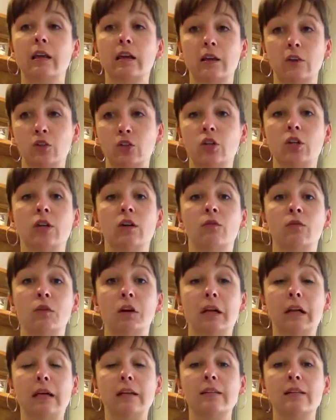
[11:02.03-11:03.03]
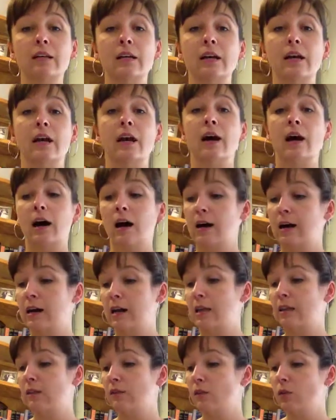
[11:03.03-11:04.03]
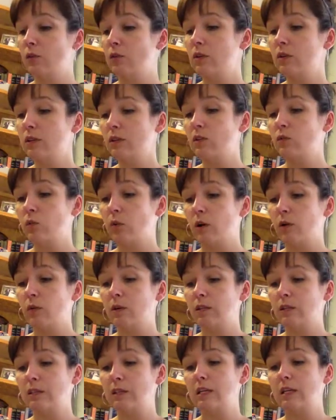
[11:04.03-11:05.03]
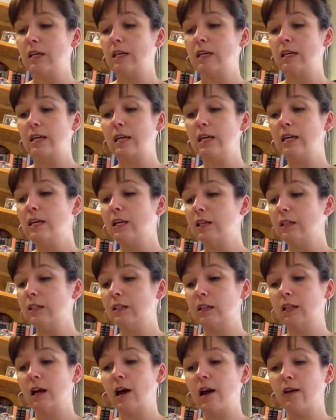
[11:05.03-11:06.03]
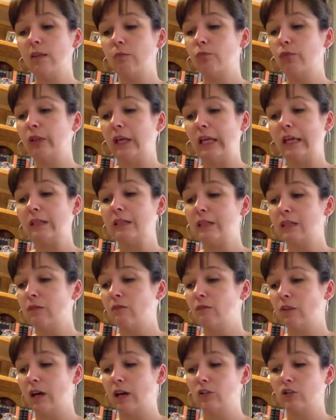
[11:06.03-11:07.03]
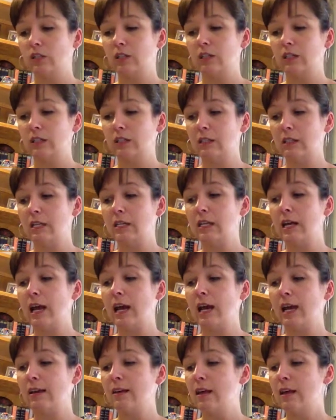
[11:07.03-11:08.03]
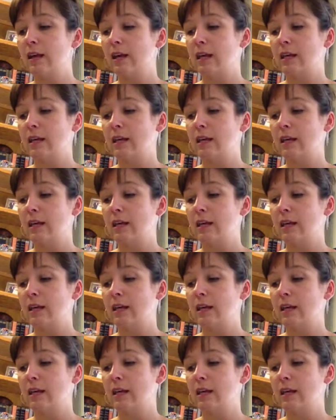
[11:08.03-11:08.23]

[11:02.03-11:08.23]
it because you're going to run it. And so this is where we see he is the guy that plans the invasions at D-Day.